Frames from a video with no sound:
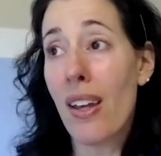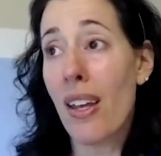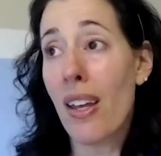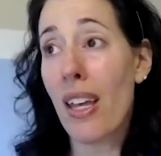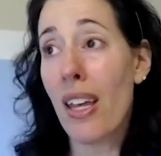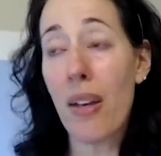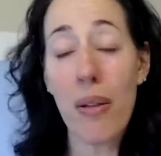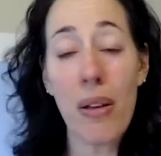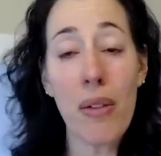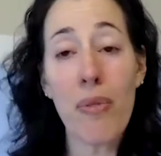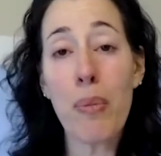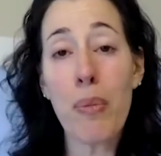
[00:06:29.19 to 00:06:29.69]

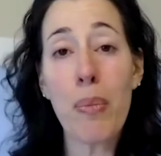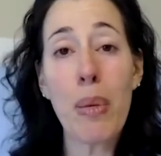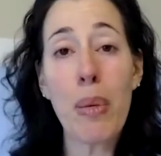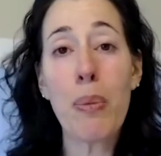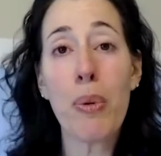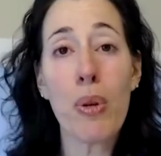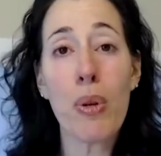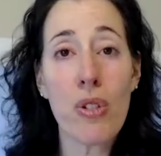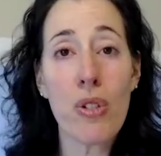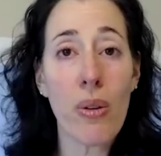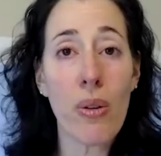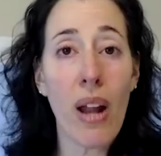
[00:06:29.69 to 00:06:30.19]
even
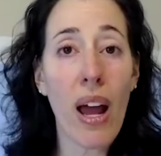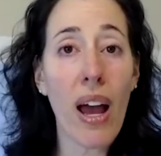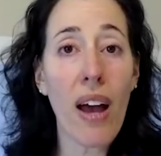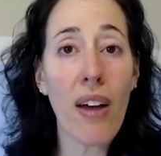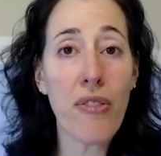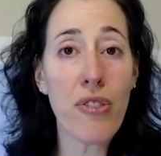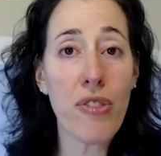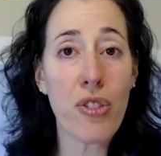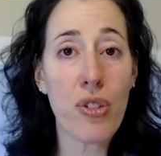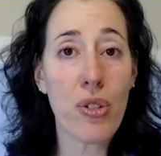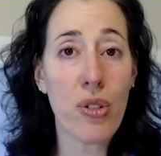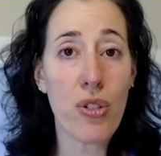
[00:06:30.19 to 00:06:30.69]
people who don't
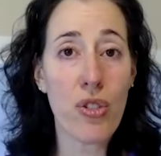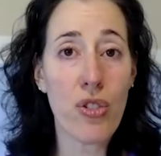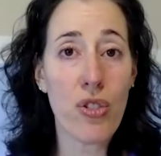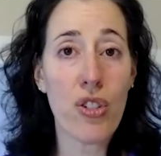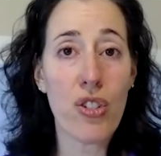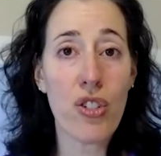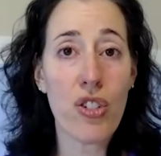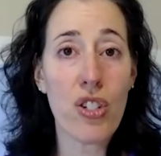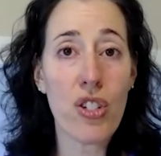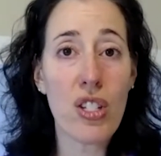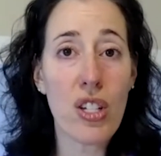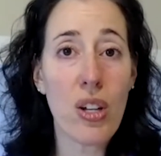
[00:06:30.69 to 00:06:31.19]
have
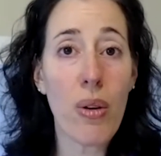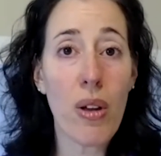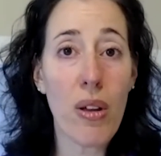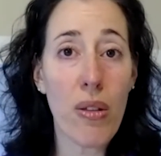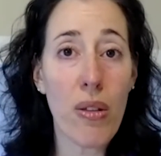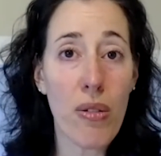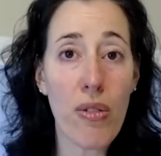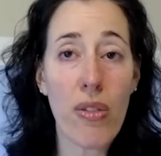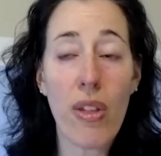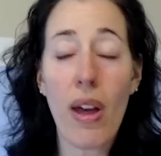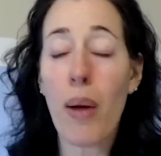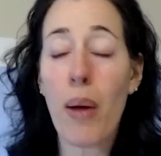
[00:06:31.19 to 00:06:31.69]
children, just going
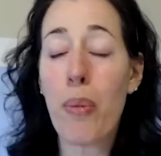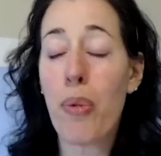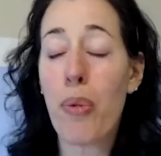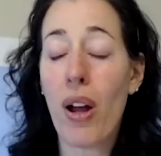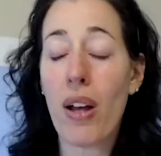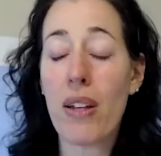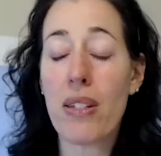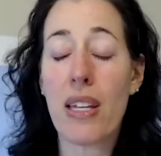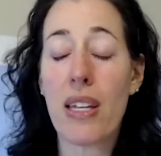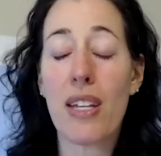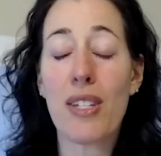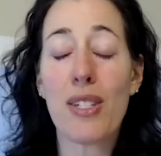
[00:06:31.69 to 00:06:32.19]
through that
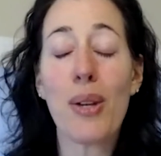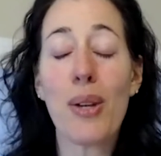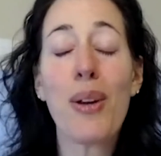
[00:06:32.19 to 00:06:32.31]
process.